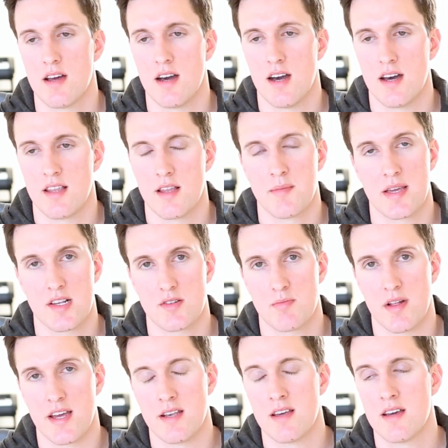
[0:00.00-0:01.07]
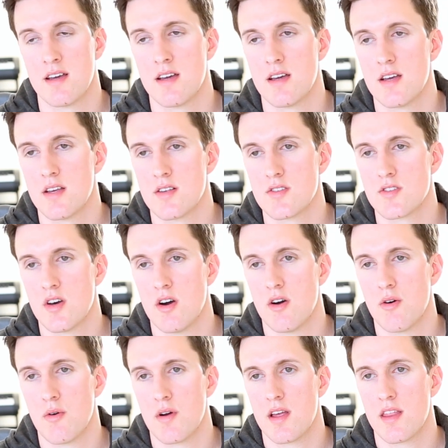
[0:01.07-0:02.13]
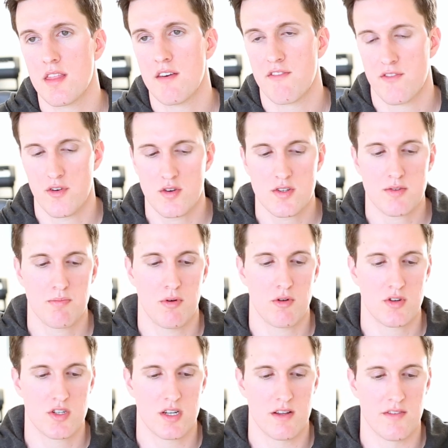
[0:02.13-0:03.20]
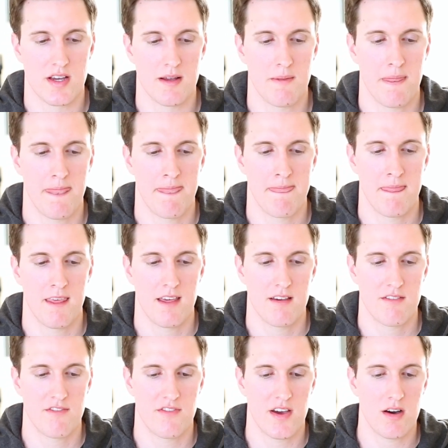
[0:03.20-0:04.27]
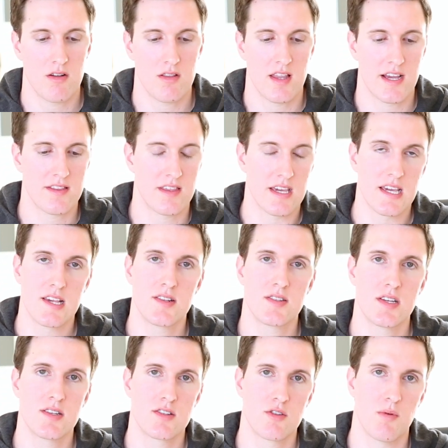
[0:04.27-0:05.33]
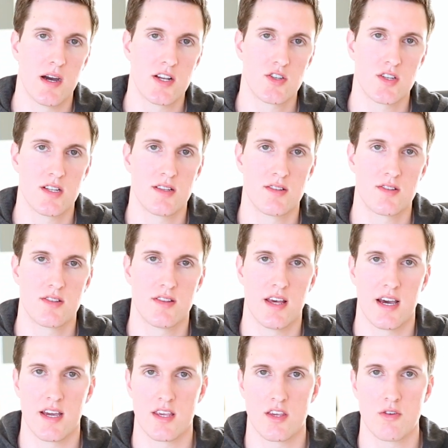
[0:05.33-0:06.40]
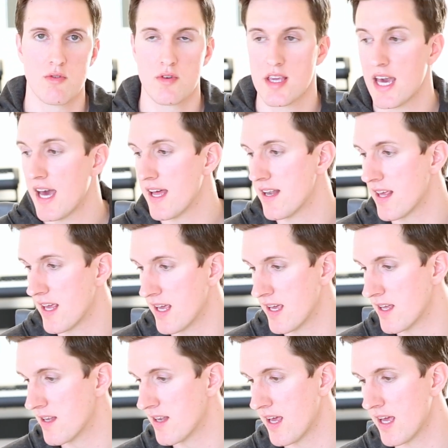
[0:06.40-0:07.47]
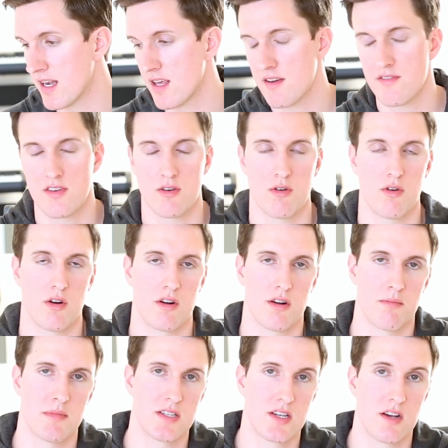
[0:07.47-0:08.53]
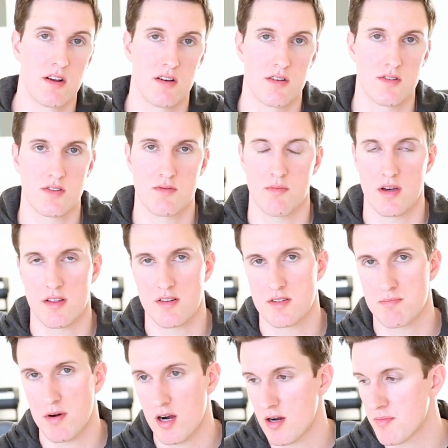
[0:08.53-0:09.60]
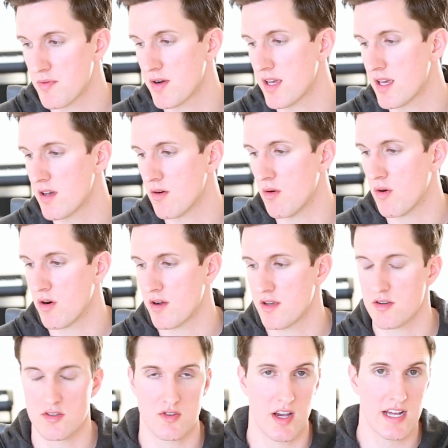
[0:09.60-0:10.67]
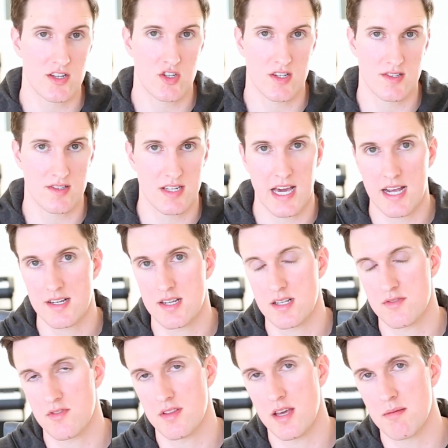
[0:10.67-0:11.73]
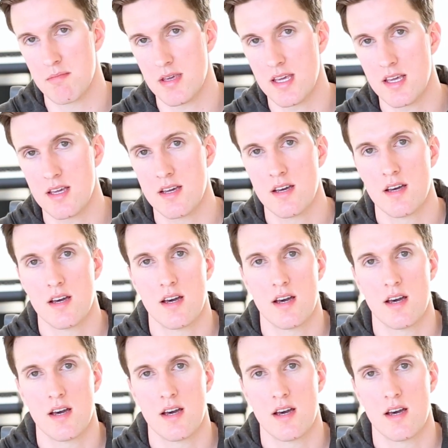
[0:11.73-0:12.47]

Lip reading: Let me explain. So the first portion of it felt like the easiest questions that you get in any of your materials, whether it's Barbary or your strategies and tactics for the MBE